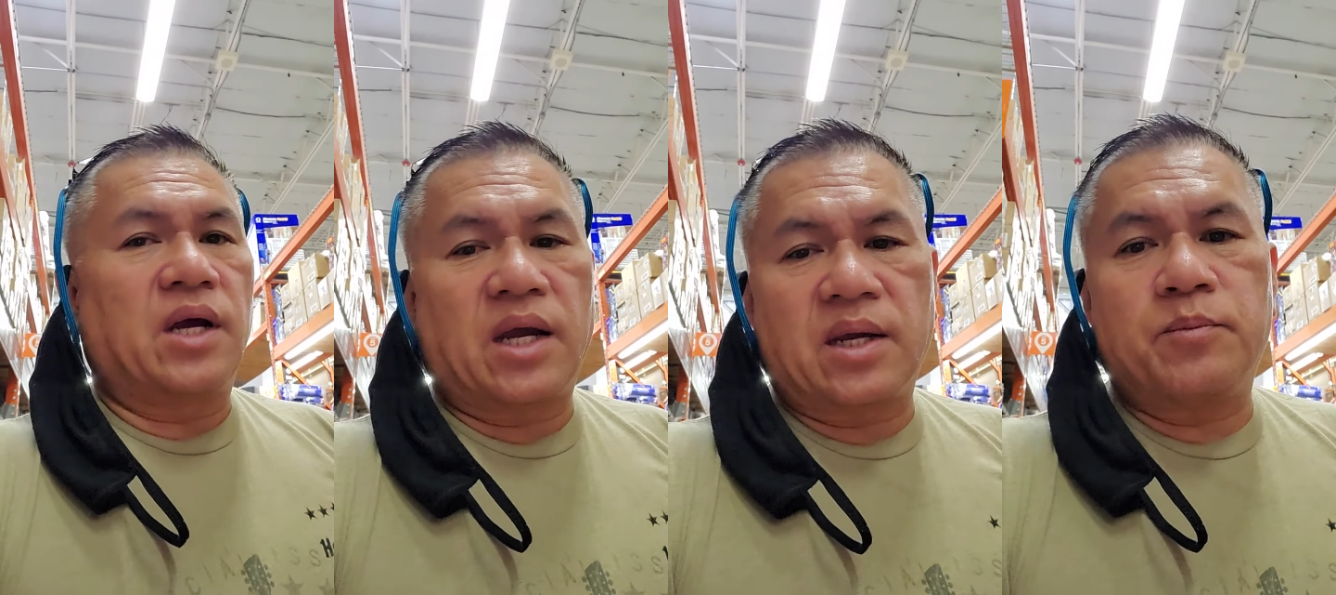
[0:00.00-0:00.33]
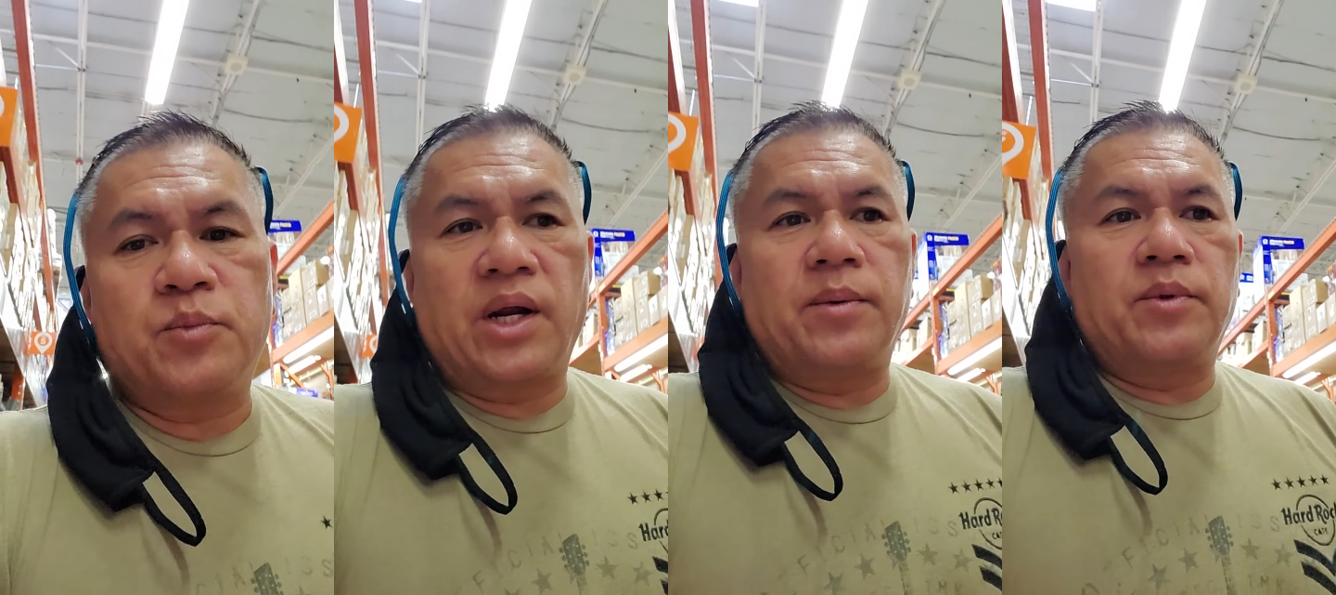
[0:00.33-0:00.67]
I can
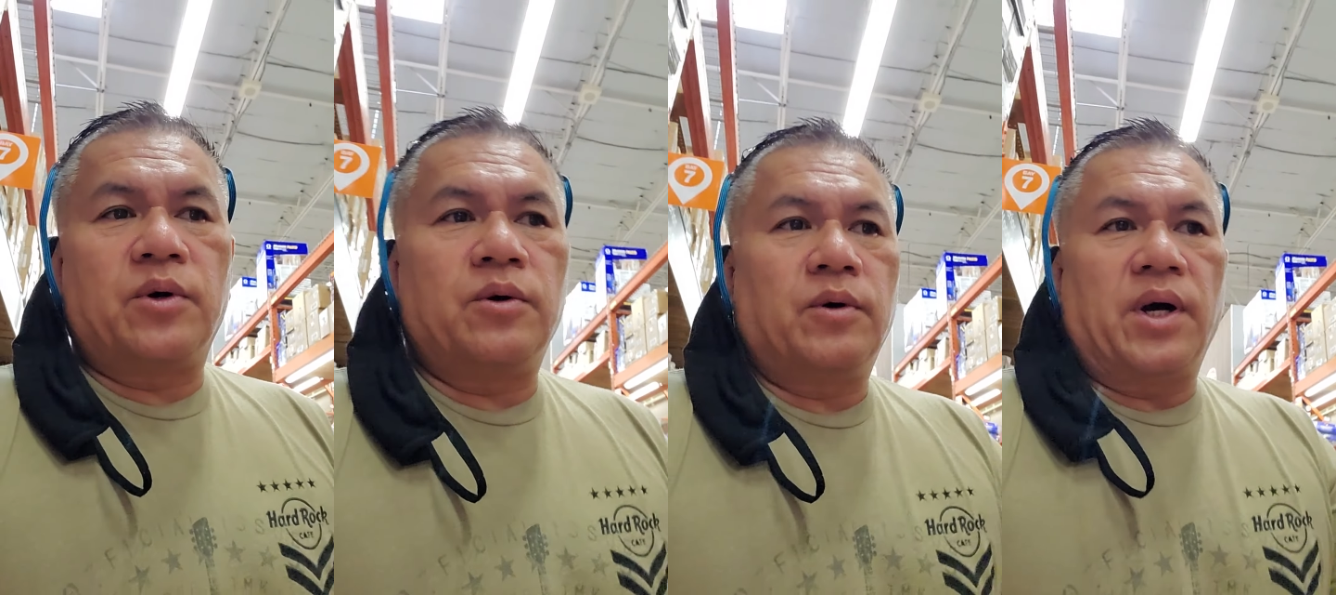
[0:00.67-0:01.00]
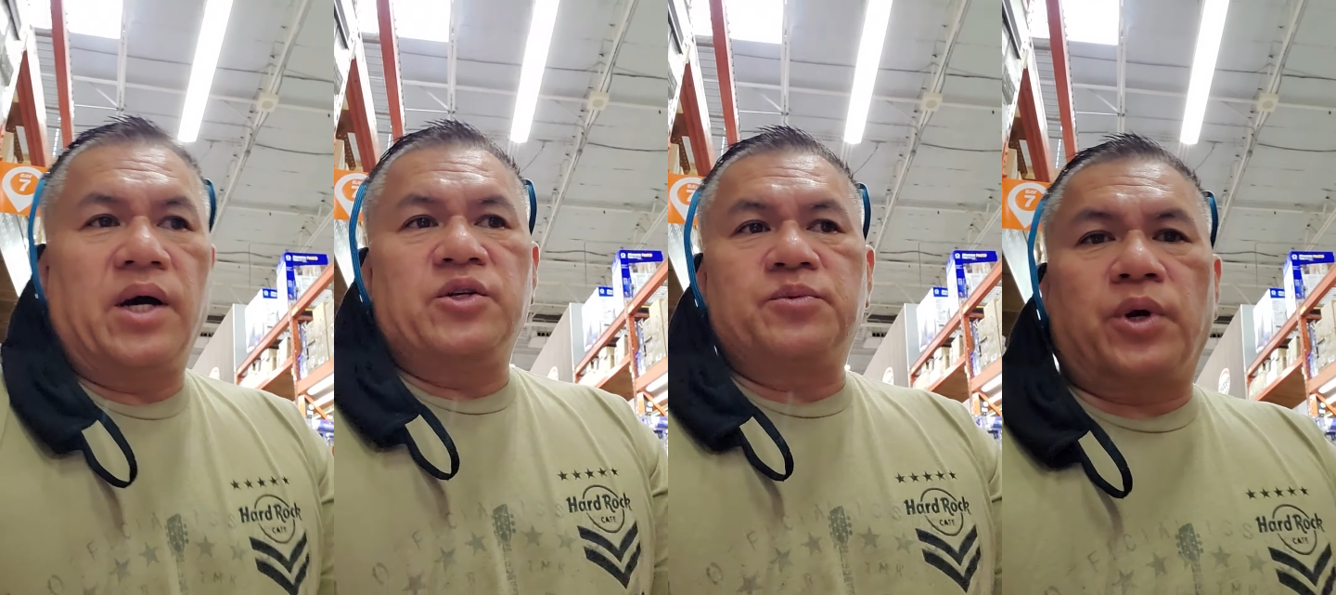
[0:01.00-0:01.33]
prime the whole
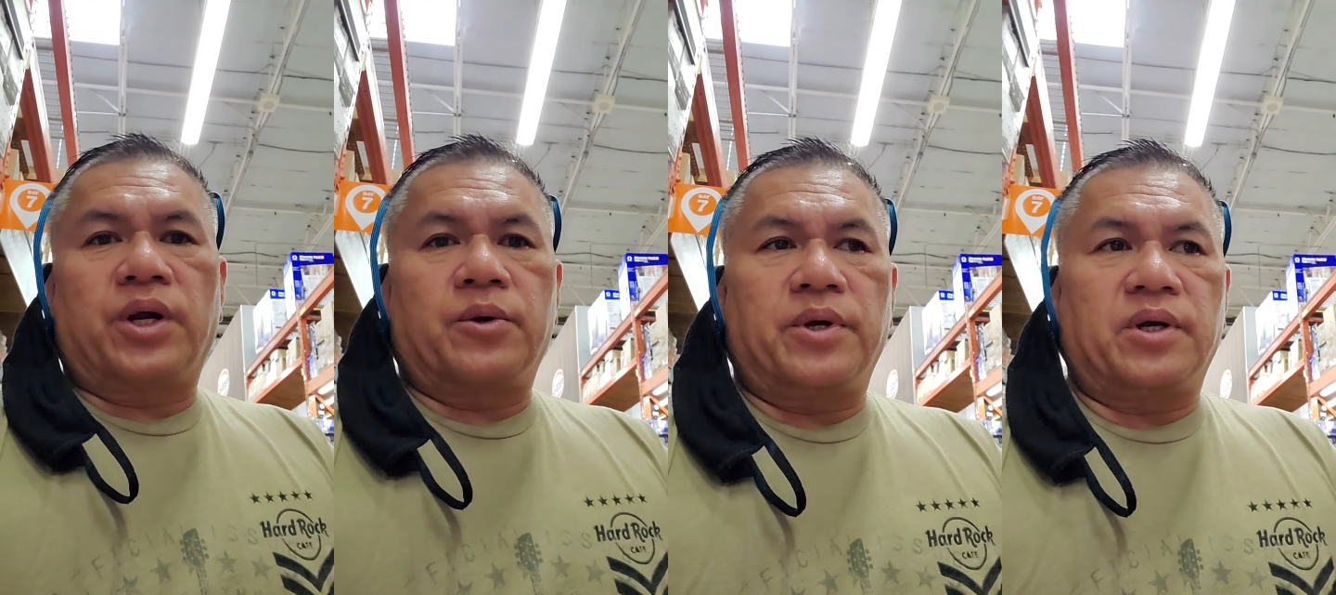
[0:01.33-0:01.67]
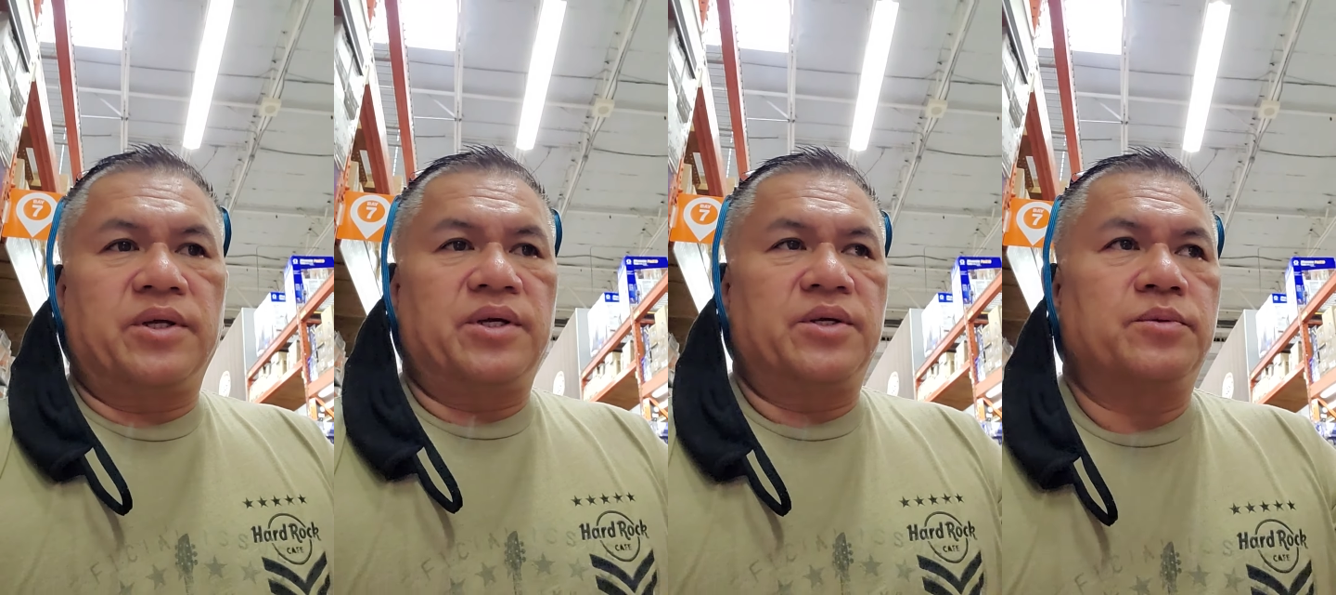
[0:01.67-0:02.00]
house quite quickly as